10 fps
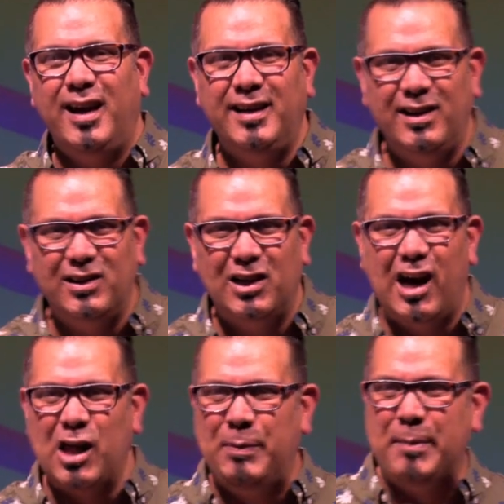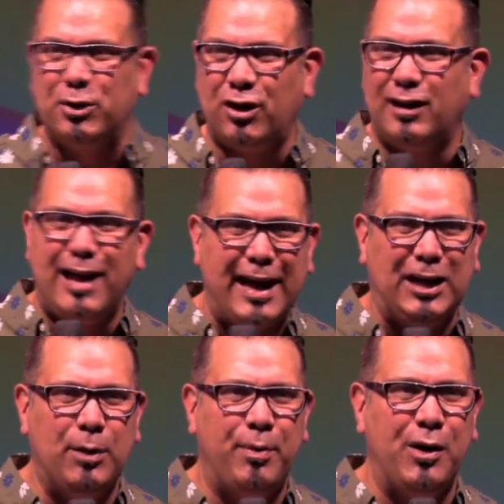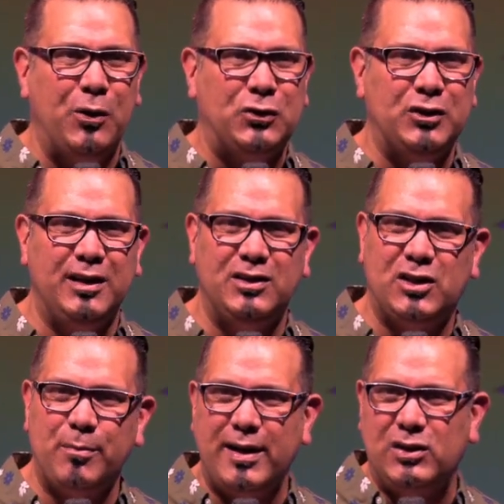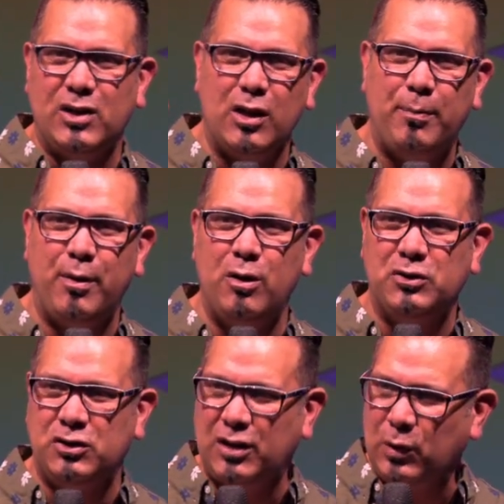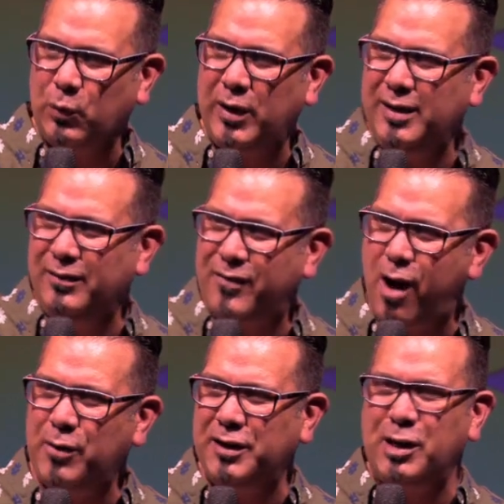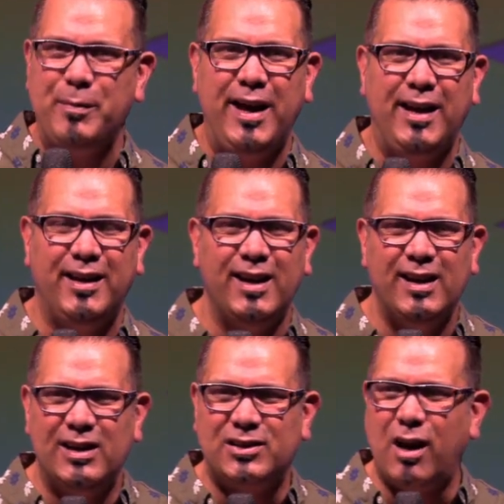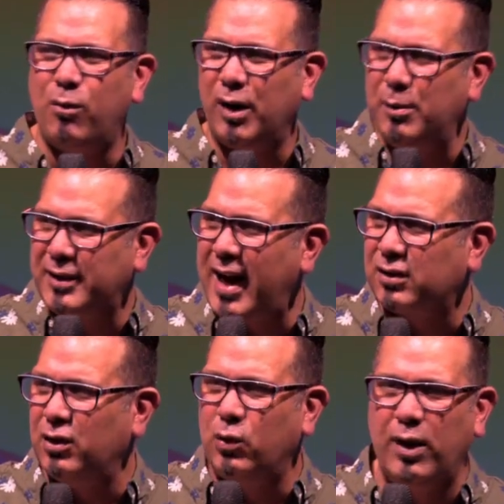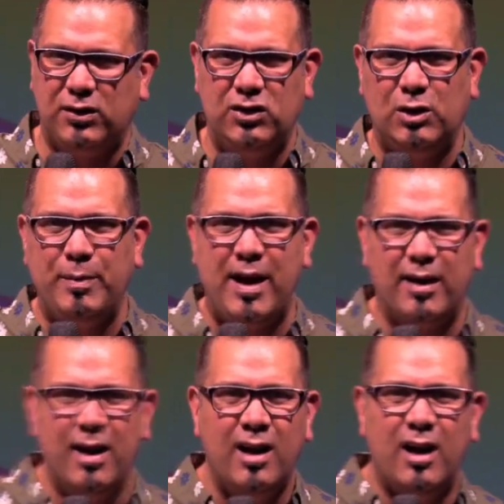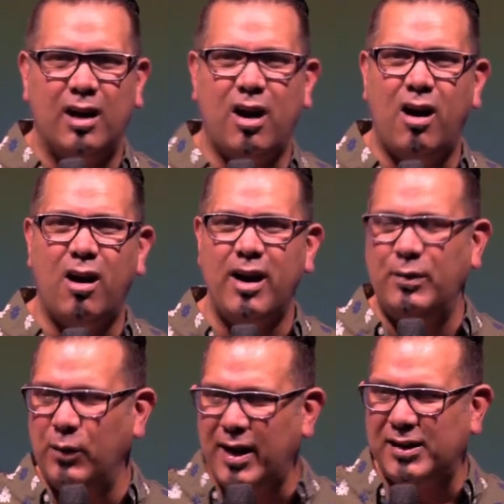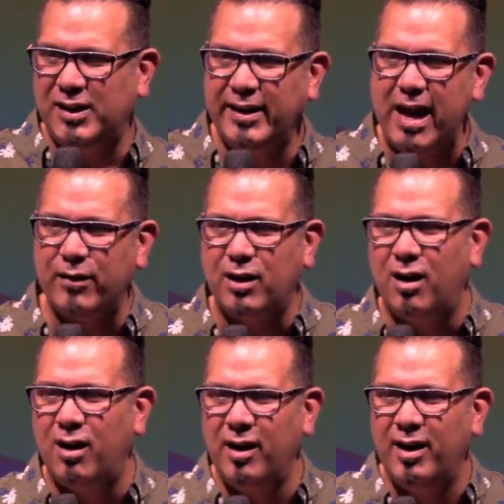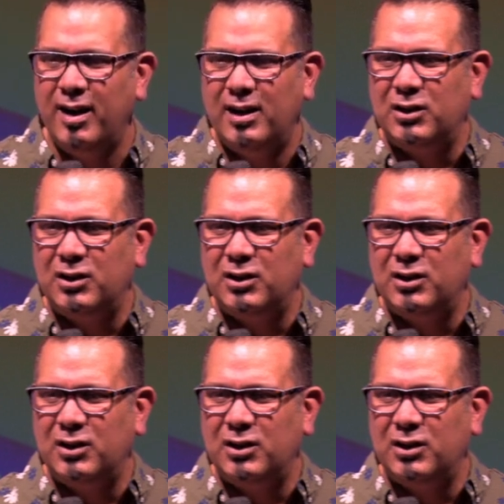And then other people started liking the post, and then somebody saw the post and started reading, following young man, and saw where he was asking questions about a car and realized he didn't have a car.